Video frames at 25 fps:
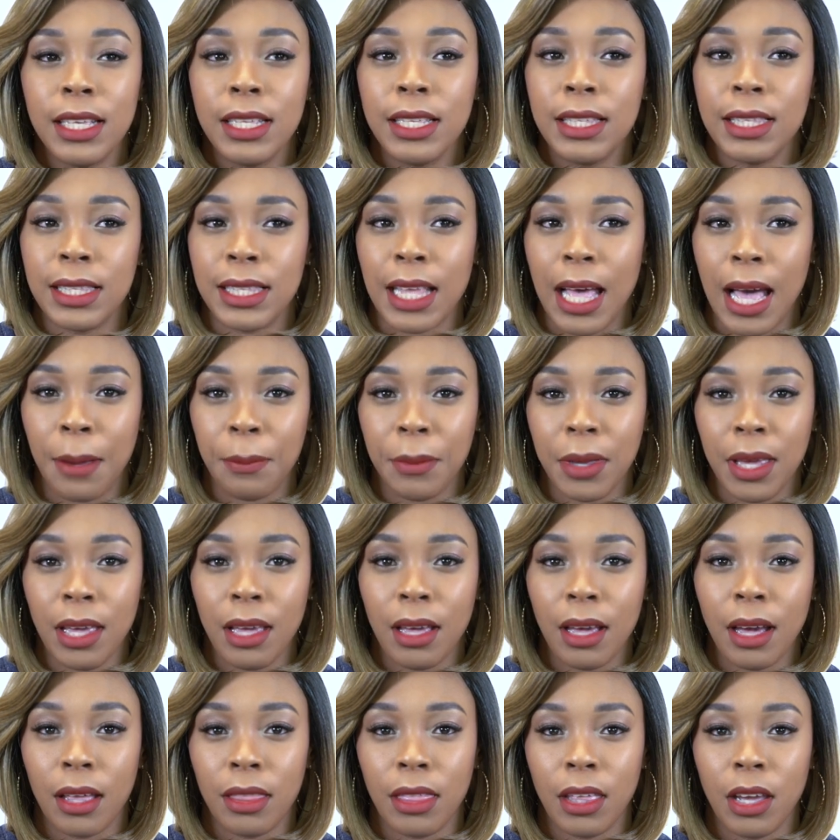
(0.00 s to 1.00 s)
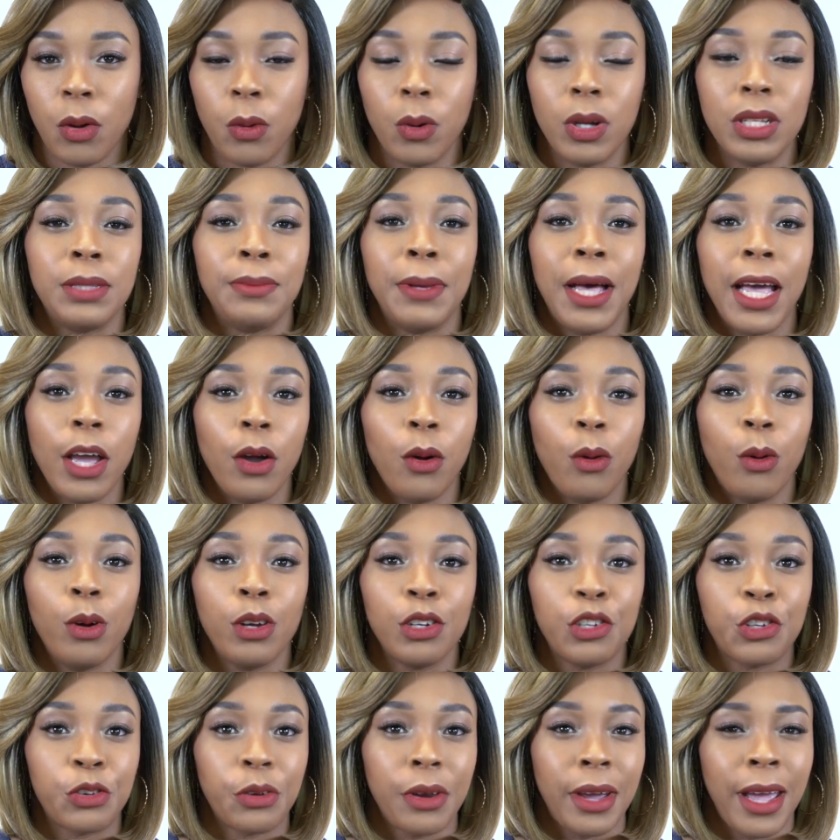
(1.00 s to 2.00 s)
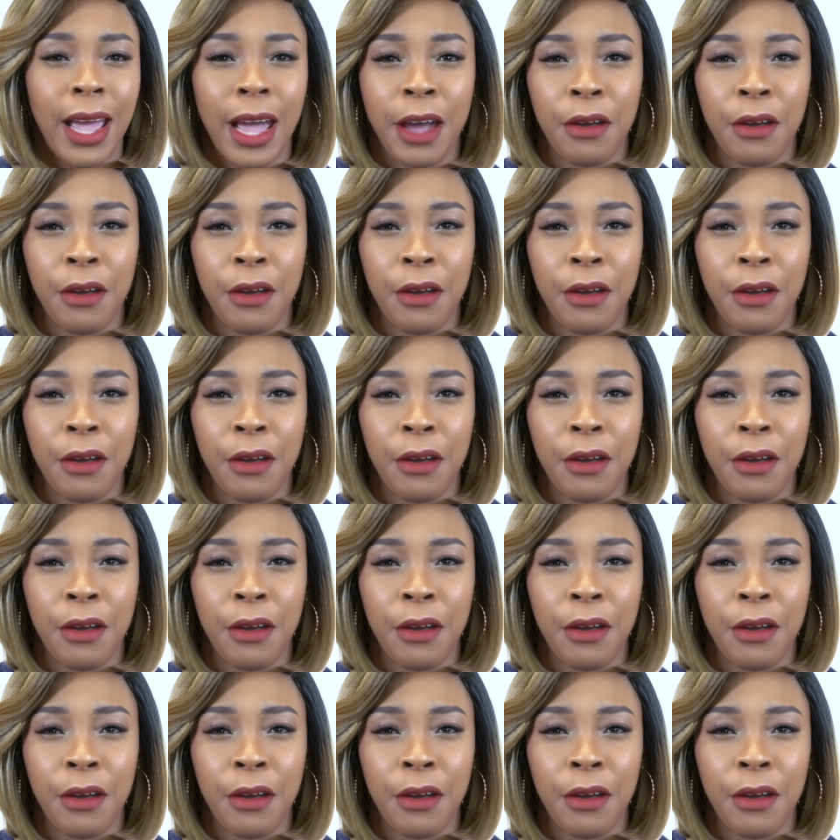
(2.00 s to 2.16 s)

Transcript: Sammy. I think it was by Autre.